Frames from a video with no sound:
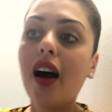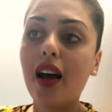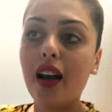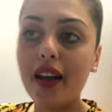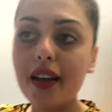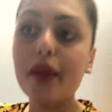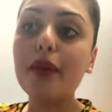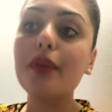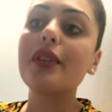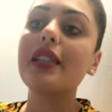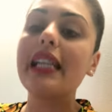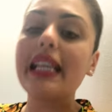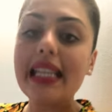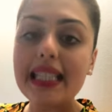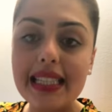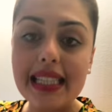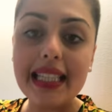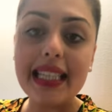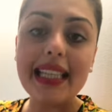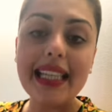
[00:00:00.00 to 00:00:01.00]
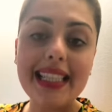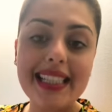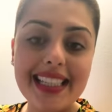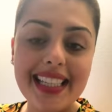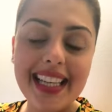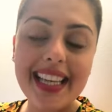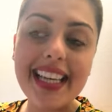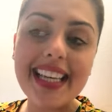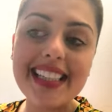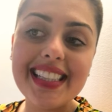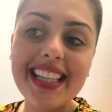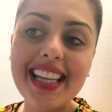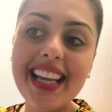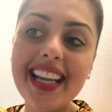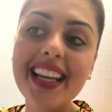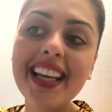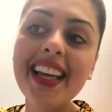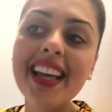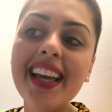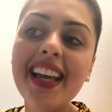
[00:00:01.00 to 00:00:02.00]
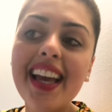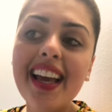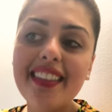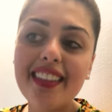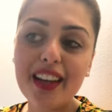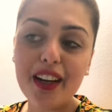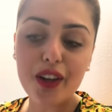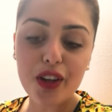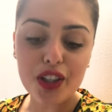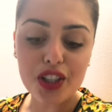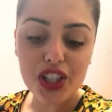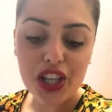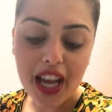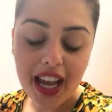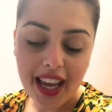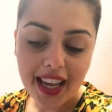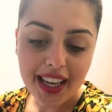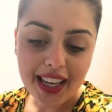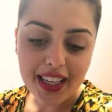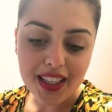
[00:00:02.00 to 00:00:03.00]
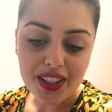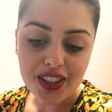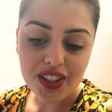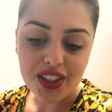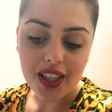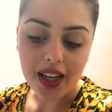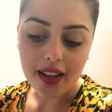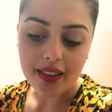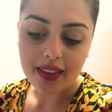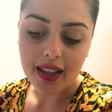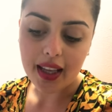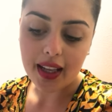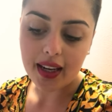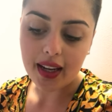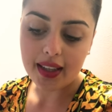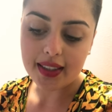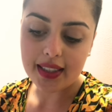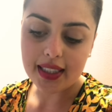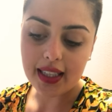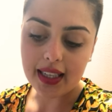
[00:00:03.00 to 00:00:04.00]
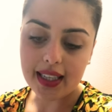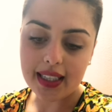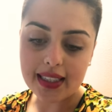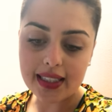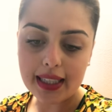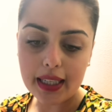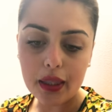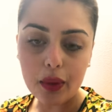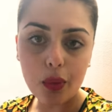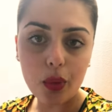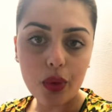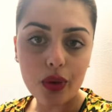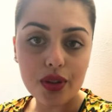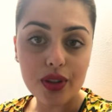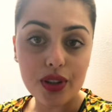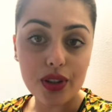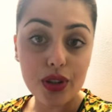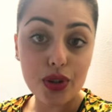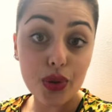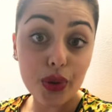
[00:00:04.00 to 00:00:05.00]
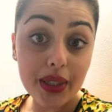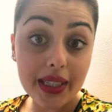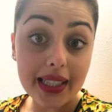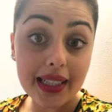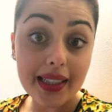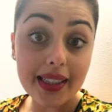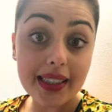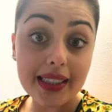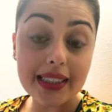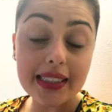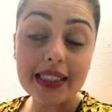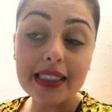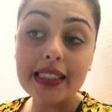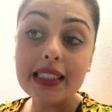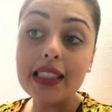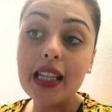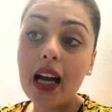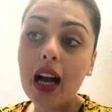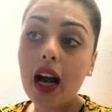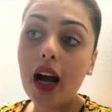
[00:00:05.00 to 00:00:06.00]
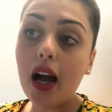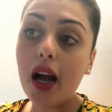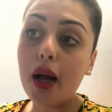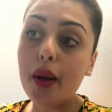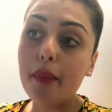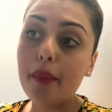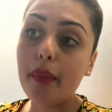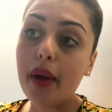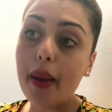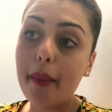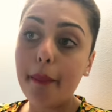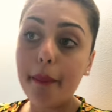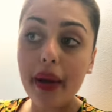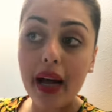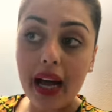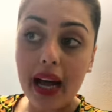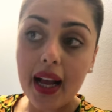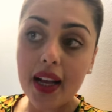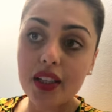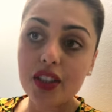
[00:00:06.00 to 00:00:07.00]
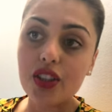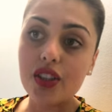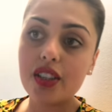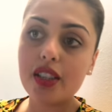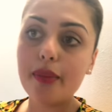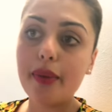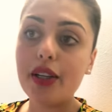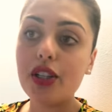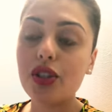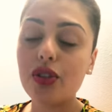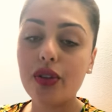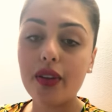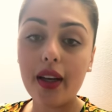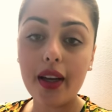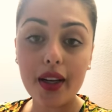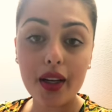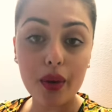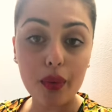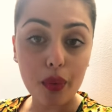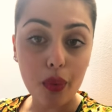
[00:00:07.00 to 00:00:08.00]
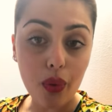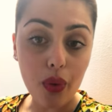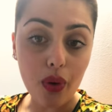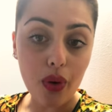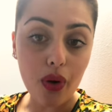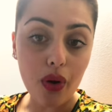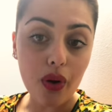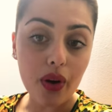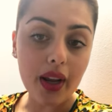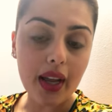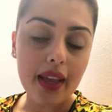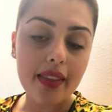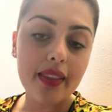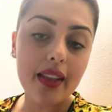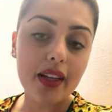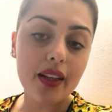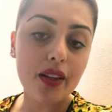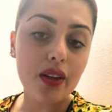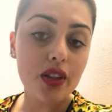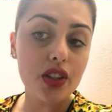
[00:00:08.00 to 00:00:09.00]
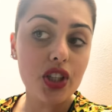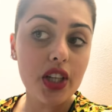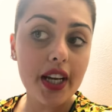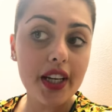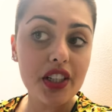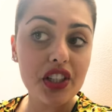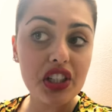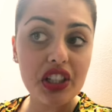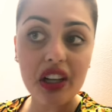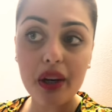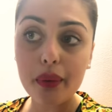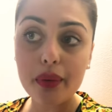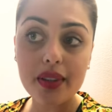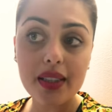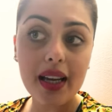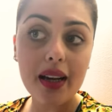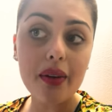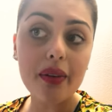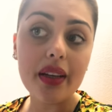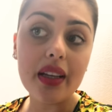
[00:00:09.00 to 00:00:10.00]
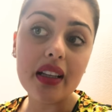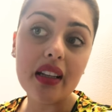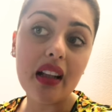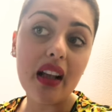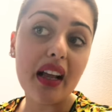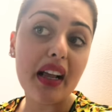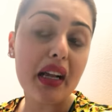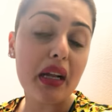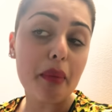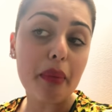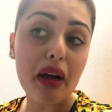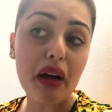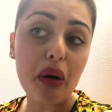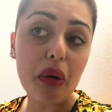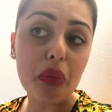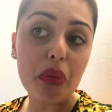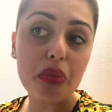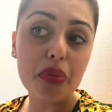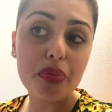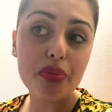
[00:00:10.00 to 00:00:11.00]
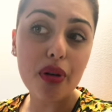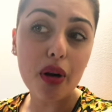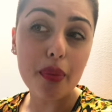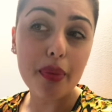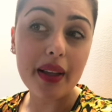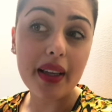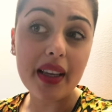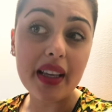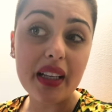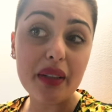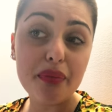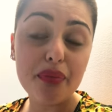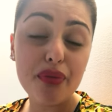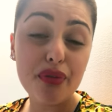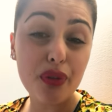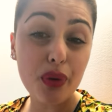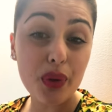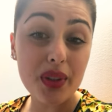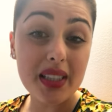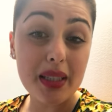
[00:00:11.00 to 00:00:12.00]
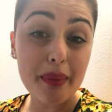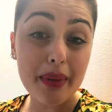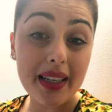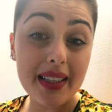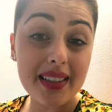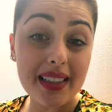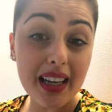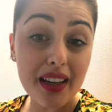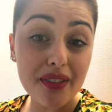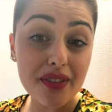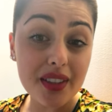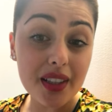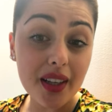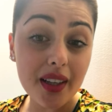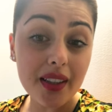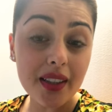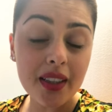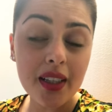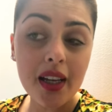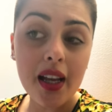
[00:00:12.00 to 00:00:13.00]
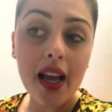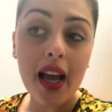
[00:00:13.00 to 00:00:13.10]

I like was eating and eating. Then I got changed, and then I did like a steady walk to the toilet, and back, just to make sure that I could walk, and then got changed, and I was out in like about probably 40 minutes after.